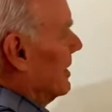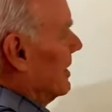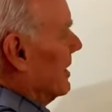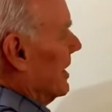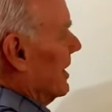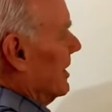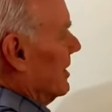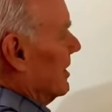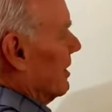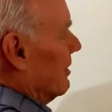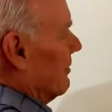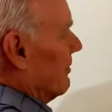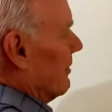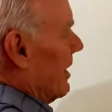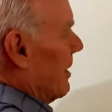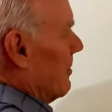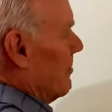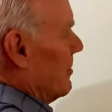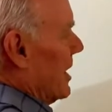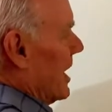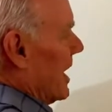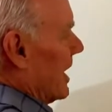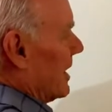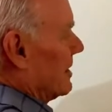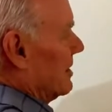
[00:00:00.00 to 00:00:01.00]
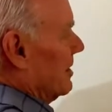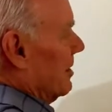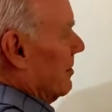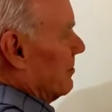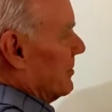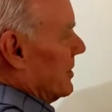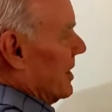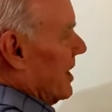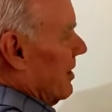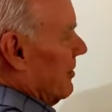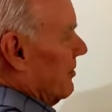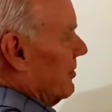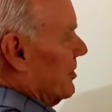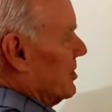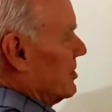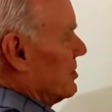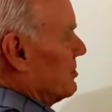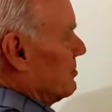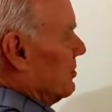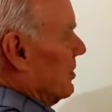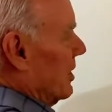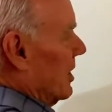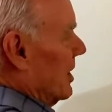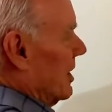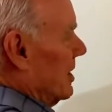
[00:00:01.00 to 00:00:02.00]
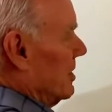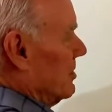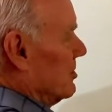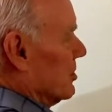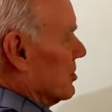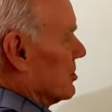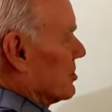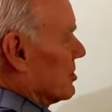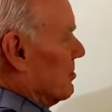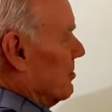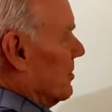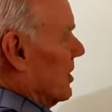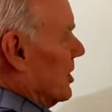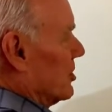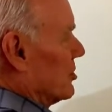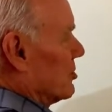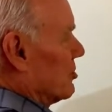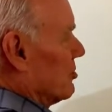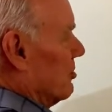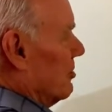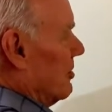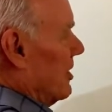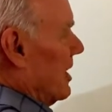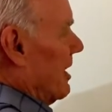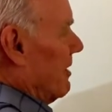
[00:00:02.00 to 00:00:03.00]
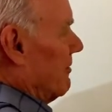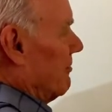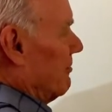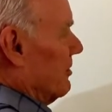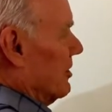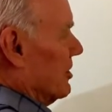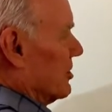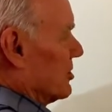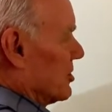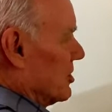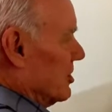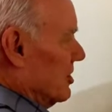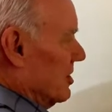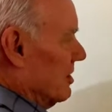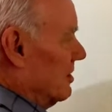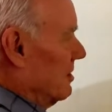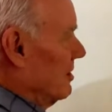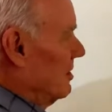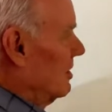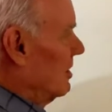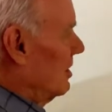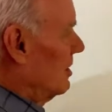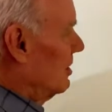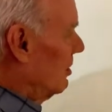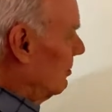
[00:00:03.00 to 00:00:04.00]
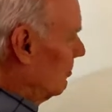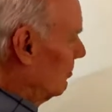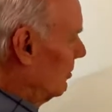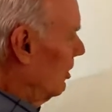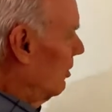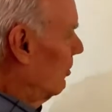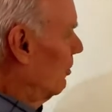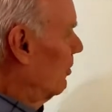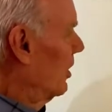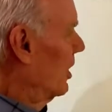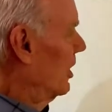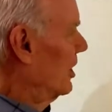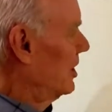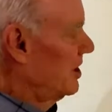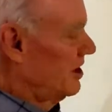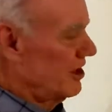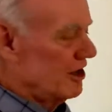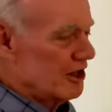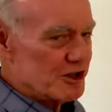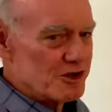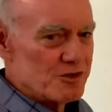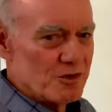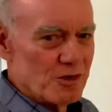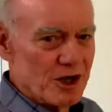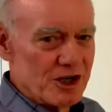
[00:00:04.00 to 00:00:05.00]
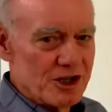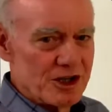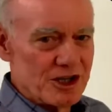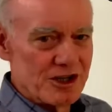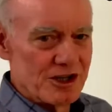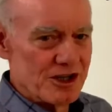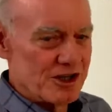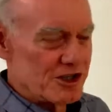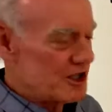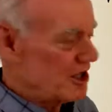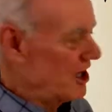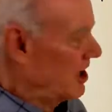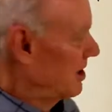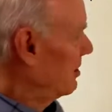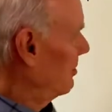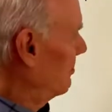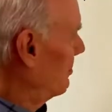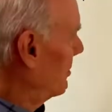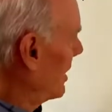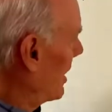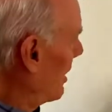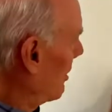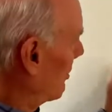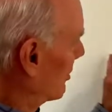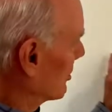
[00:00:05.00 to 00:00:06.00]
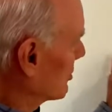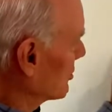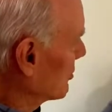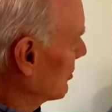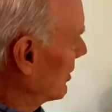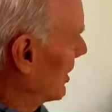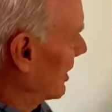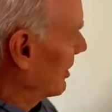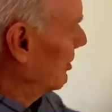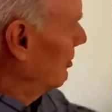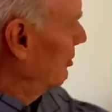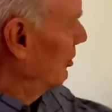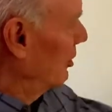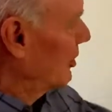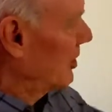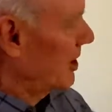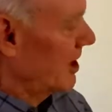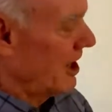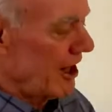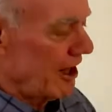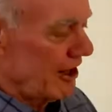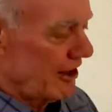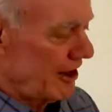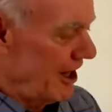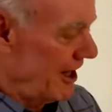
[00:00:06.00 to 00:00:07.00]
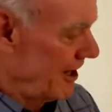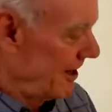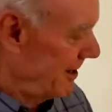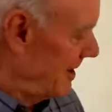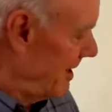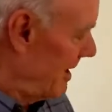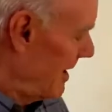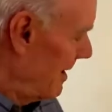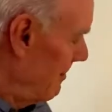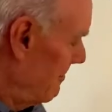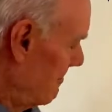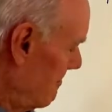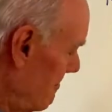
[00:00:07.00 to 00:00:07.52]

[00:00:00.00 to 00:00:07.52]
And then if I backed up down this way, just to make sure that fits in, well, 1 is 1 to the second power. So I could look at it like that.